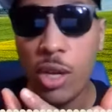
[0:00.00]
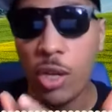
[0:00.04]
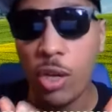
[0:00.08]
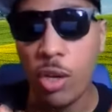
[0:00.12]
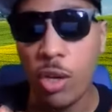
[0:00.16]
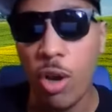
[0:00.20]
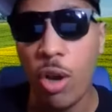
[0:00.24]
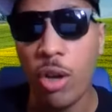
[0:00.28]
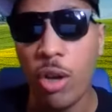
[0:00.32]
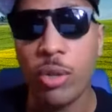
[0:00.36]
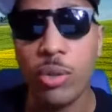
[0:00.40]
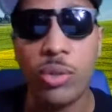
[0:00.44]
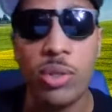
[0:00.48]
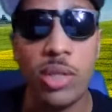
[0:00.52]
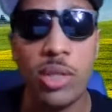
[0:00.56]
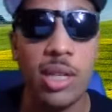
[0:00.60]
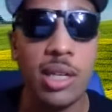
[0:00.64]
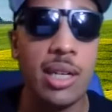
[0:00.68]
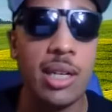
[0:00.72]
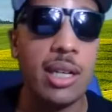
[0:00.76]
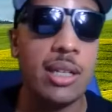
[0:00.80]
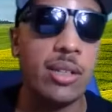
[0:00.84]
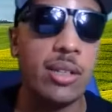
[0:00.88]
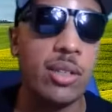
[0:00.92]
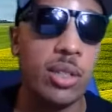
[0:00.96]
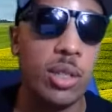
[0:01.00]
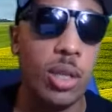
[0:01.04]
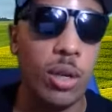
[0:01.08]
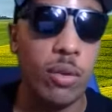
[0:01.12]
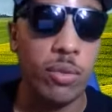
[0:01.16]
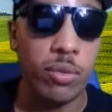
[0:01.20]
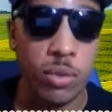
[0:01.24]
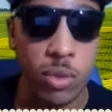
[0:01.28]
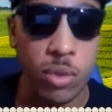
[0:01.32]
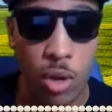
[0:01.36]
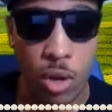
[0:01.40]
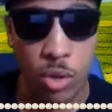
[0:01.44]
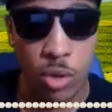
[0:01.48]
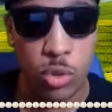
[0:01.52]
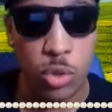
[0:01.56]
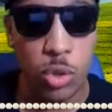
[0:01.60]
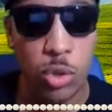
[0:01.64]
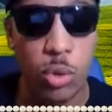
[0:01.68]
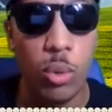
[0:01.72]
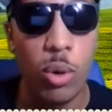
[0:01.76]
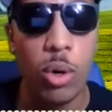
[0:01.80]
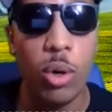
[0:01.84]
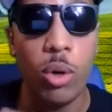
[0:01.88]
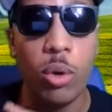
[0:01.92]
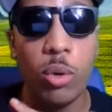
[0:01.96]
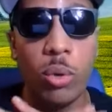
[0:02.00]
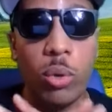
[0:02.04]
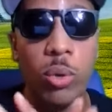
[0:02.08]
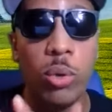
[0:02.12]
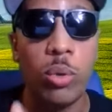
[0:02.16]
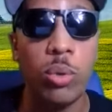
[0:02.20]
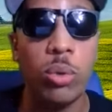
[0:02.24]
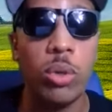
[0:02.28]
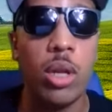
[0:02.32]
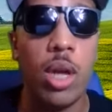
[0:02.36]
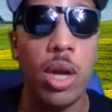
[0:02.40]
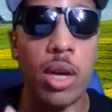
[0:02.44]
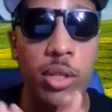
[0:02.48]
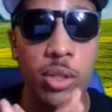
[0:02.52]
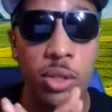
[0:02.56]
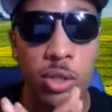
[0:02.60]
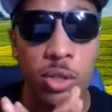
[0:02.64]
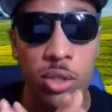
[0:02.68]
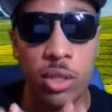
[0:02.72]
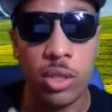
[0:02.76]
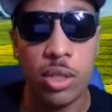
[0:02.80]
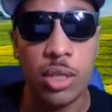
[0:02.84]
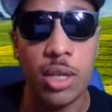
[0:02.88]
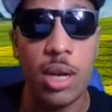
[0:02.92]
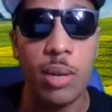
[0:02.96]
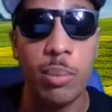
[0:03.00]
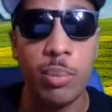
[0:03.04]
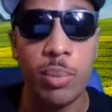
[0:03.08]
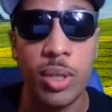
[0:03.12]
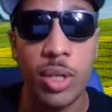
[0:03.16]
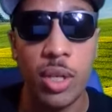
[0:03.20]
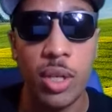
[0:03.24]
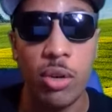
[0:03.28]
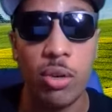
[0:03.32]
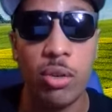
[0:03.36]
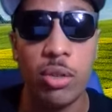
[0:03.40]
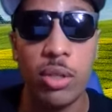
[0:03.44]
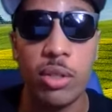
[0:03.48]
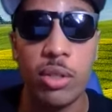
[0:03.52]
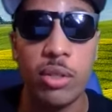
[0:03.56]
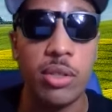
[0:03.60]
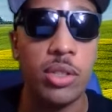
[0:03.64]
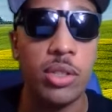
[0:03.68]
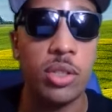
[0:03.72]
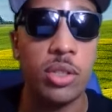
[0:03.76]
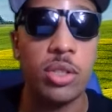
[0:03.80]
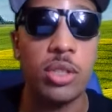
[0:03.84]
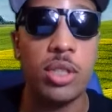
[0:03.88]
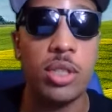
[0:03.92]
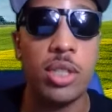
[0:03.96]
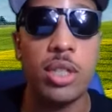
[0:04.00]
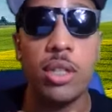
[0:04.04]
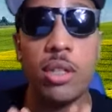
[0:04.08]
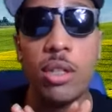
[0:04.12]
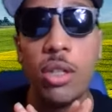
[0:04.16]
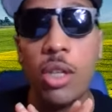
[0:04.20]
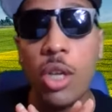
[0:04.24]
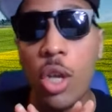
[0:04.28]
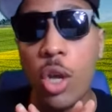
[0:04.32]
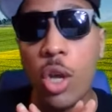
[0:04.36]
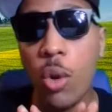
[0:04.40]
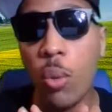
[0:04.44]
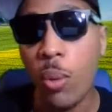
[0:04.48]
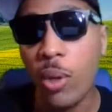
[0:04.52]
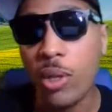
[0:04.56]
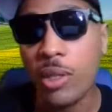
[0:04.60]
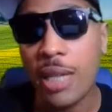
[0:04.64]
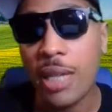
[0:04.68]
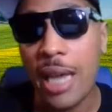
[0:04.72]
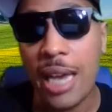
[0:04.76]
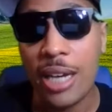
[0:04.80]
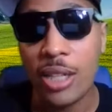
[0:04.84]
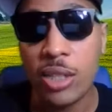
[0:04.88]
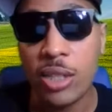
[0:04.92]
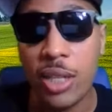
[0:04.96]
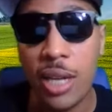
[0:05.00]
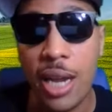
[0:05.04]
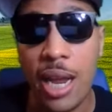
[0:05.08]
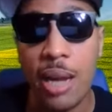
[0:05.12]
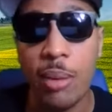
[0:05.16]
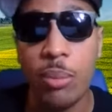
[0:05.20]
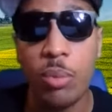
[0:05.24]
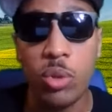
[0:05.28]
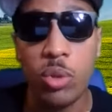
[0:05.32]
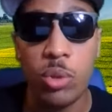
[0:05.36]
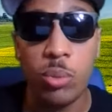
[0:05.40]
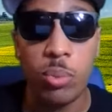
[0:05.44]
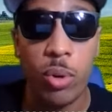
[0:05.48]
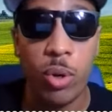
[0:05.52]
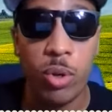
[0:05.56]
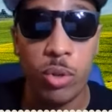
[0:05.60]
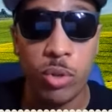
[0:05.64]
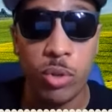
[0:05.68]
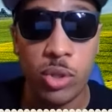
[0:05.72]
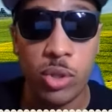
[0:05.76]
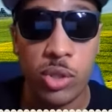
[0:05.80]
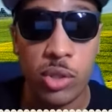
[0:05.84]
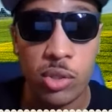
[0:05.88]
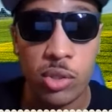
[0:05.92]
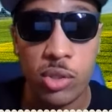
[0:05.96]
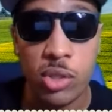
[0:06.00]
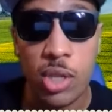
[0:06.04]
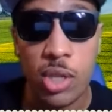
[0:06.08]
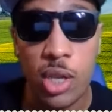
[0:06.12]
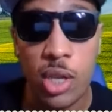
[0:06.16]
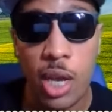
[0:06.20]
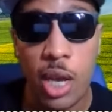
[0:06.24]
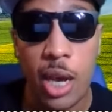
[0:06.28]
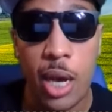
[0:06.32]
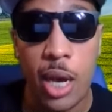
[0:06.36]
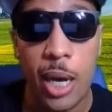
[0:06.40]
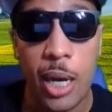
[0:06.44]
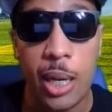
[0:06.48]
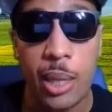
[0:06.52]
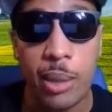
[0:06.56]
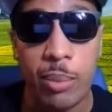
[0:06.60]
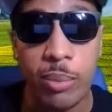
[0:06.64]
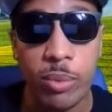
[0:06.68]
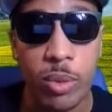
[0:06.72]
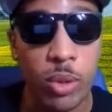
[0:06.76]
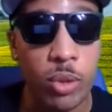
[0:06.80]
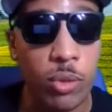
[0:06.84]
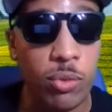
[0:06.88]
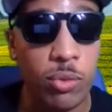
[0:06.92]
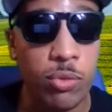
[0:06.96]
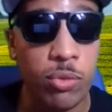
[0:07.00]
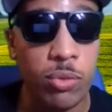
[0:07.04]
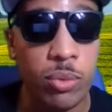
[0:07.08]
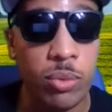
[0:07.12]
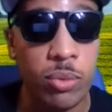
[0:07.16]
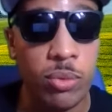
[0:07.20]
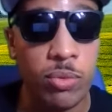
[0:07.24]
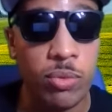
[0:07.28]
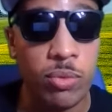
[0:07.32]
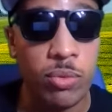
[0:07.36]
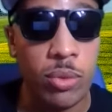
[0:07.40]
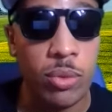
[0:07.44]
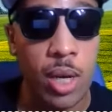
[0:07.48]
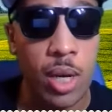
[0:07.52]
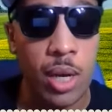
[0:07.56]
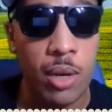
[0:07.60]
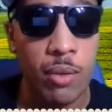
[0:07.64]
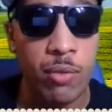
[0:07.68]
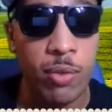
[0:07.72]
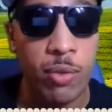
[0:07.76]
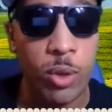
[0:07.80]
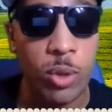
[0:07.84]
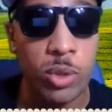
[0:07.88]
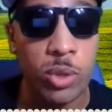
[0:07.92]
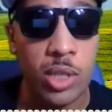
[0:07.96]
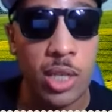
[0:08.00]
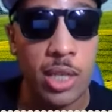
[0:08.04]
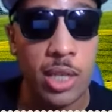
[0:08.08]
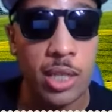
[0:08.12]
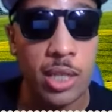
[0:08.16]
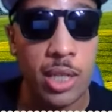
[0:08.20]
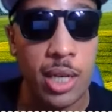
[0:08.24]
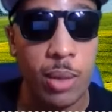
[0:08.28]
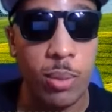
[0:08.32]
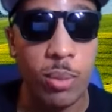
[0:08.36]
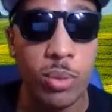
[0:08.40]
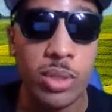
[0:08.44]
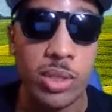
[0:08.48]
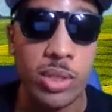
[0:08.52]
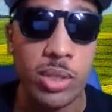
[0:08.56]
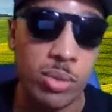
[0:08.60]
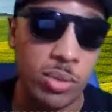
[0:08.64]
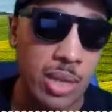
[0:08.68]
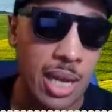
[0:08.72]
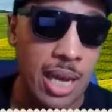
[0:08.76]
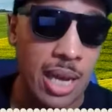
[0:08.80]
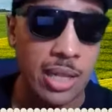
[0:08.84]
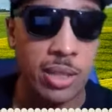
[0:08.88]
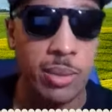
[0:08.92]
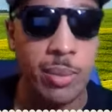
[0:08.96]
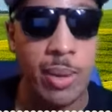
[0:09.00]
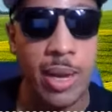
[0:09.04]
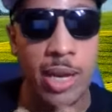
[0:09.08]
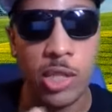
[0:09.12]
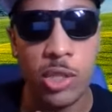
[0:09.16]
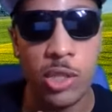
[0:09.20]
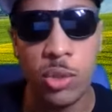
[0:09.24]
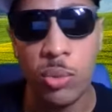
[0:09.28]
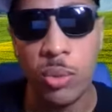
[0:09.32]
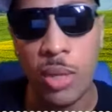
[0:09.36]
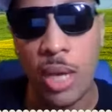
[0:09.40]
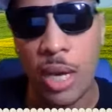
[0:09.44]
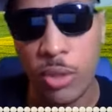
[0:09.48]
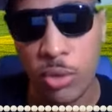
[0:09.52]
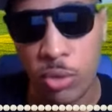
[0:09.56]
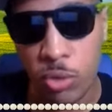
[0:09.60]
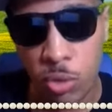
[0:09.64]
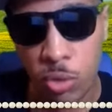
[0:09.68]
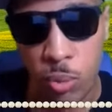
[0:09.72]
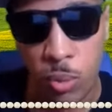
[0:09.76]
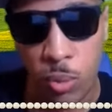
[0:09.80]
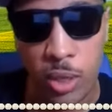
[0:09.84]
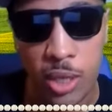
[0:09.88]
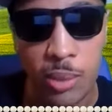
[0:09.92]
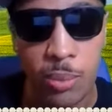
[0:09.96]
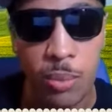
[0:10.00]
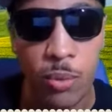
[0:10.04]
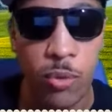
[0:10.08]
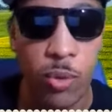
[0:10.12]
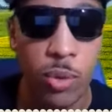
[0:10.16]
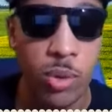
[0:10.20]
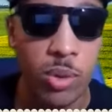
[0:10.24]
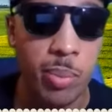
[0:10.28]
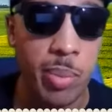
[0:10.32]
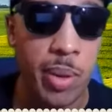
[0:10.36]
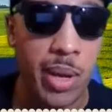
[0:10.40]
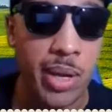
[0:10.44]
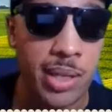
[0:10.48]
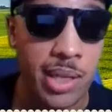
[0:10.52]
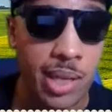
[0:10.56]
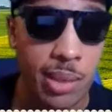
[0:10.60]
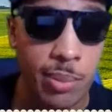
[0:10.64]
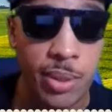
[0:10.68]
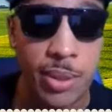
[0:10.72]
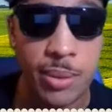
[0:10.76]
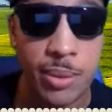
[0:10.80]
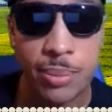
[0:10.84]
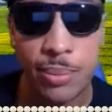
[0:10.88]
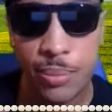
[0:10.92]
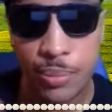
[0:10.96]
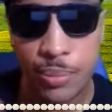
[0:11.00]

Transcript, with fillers: The article stated that the self-taught duo who launched the company earlier this year was actually able to purchase um, their uh, first income, which is actually back in 2020 before the pandemic,